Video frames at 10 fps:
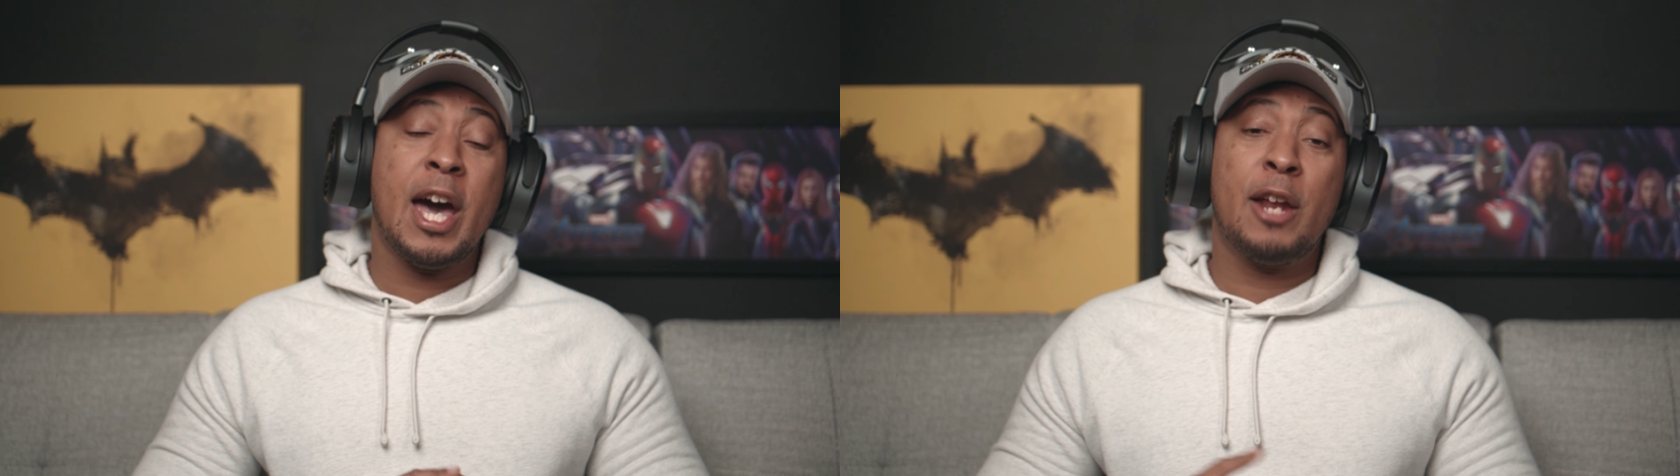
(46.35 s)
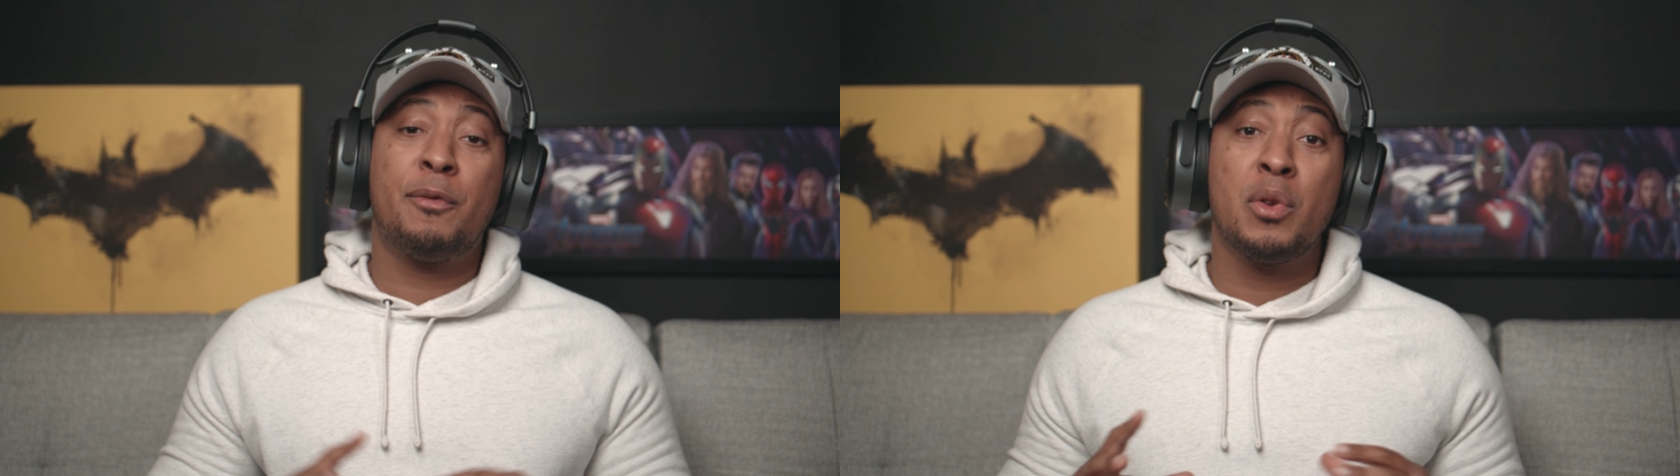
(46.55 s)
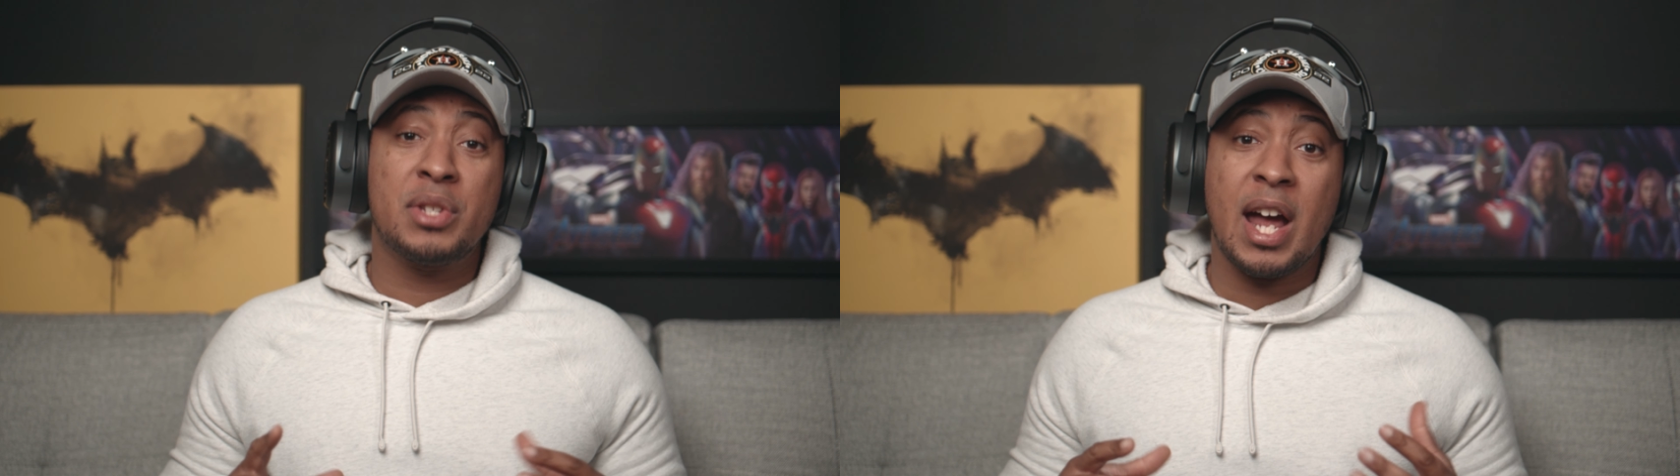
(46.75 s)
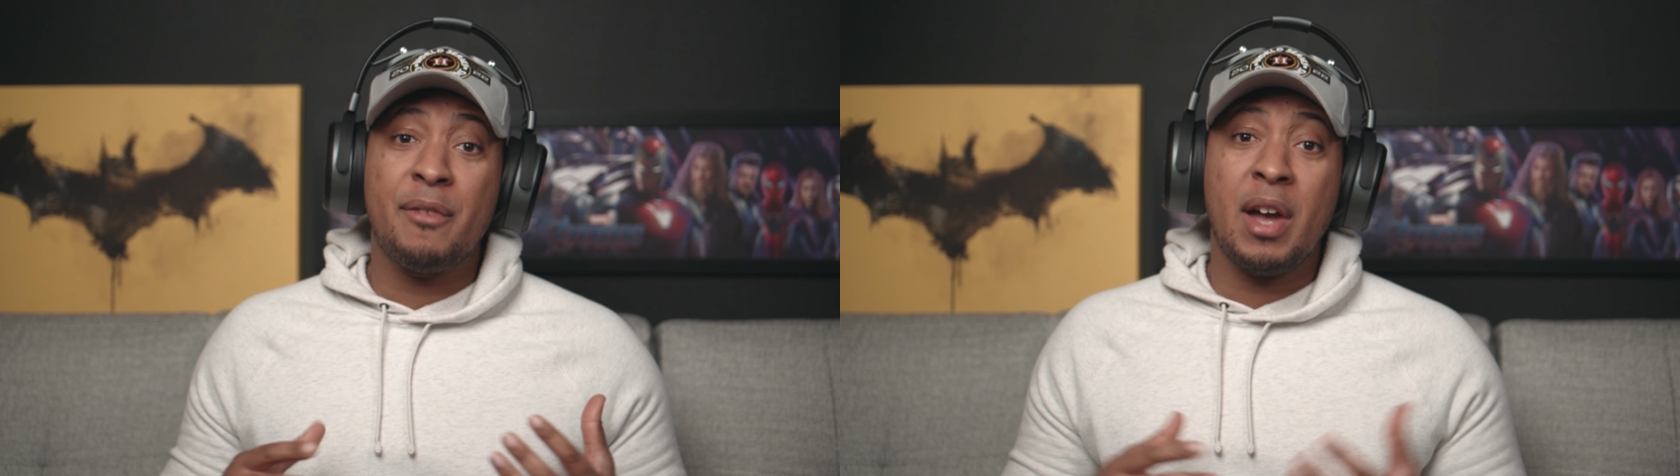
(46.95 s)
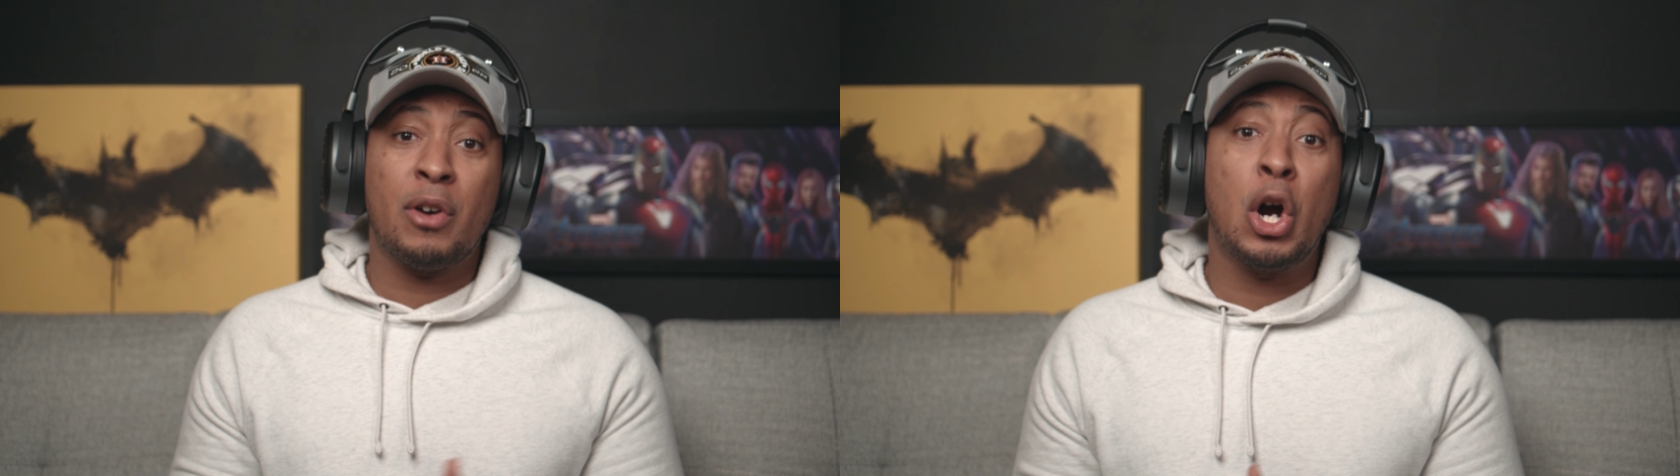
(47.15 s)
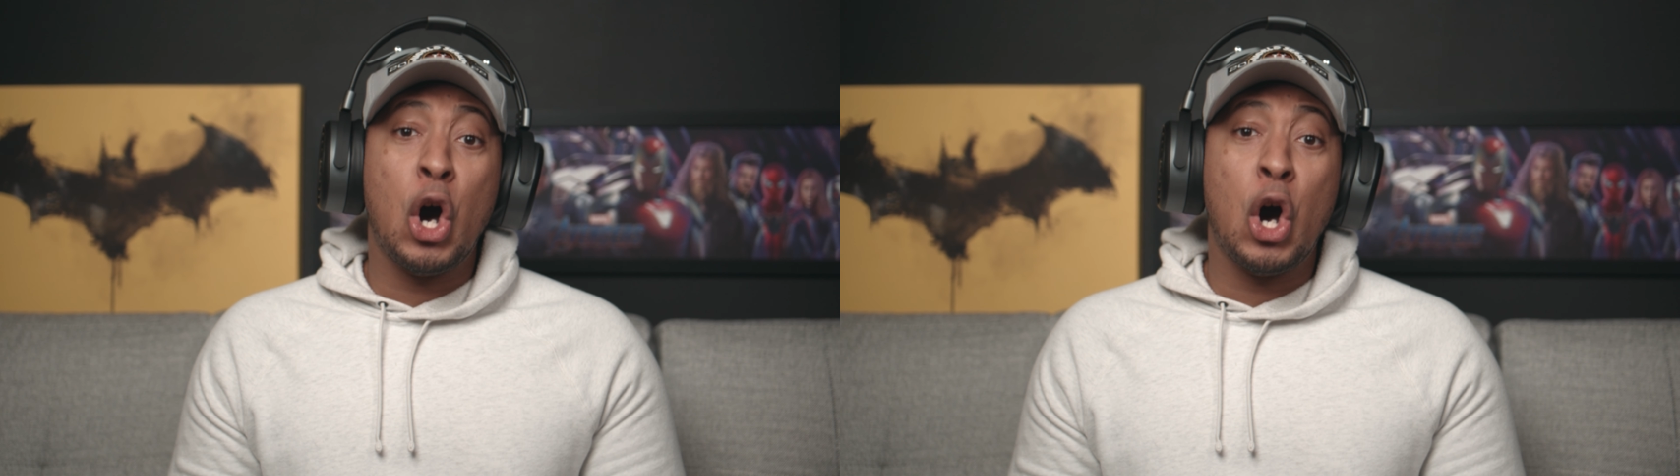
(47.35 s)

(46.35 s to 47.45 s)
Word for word: headphones that I've ever